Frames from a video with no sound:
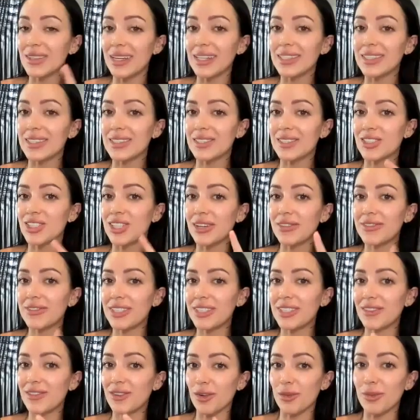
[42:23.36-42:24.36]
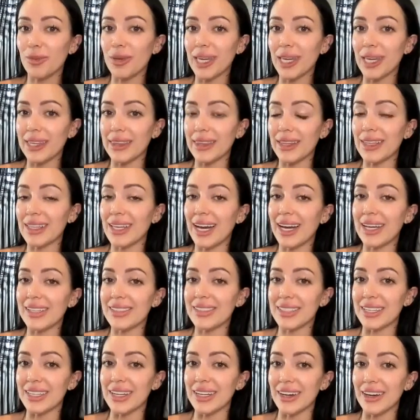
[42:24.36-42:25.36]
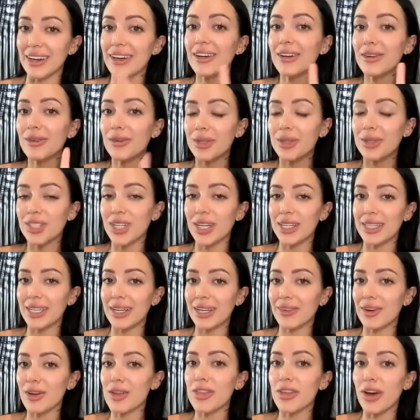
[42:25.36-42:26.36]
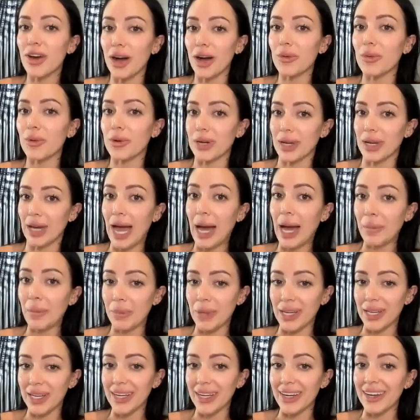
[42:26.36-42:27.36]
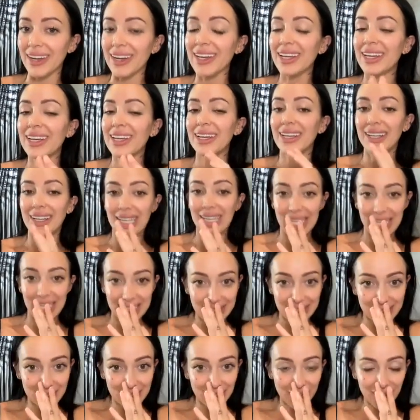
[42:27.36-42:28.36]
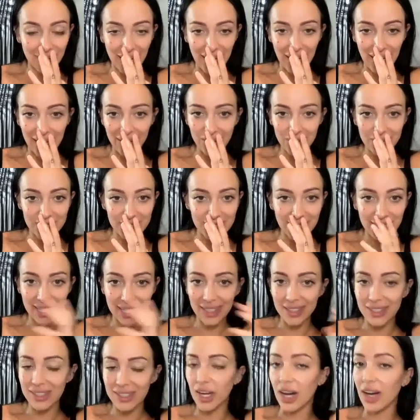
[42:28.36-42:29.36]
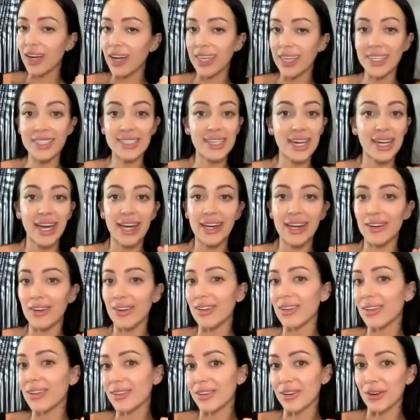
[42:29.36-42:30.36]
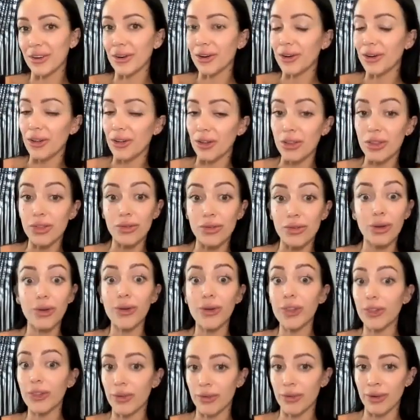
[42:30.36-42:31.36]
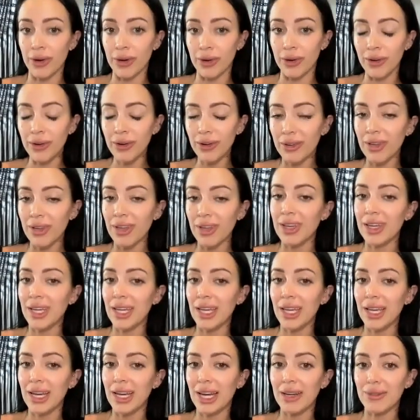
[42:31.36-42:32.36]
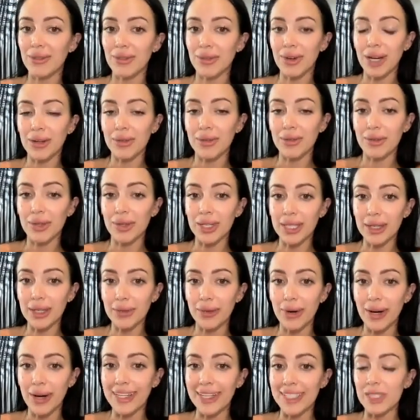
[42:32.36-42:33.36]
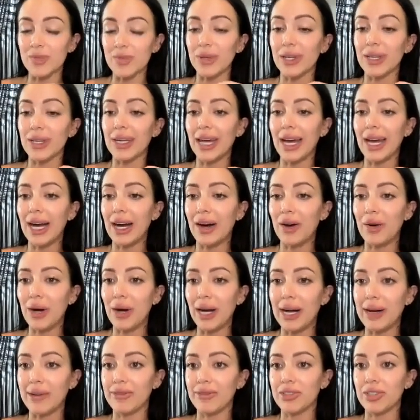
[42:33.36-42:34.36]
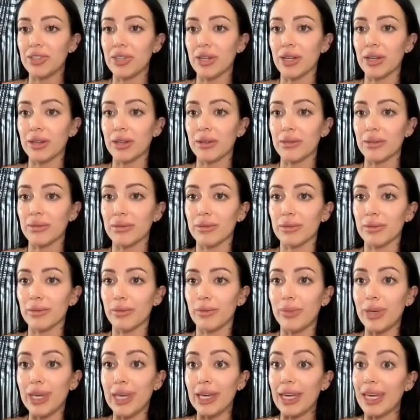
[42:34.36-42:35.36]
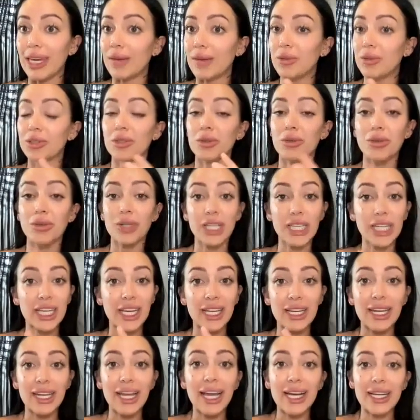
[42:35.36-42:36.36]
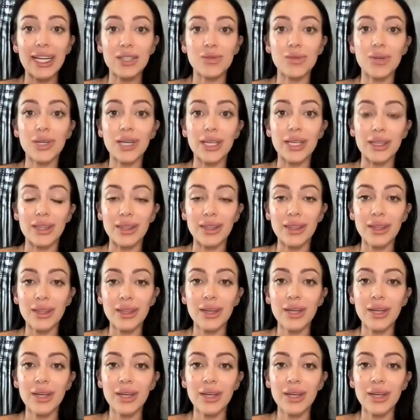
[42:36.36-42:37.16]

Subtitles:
it's shifted for me in the last year, which I never thought would. And so I was like a doggy style girl through and through. I really was. But now after being able to really connect with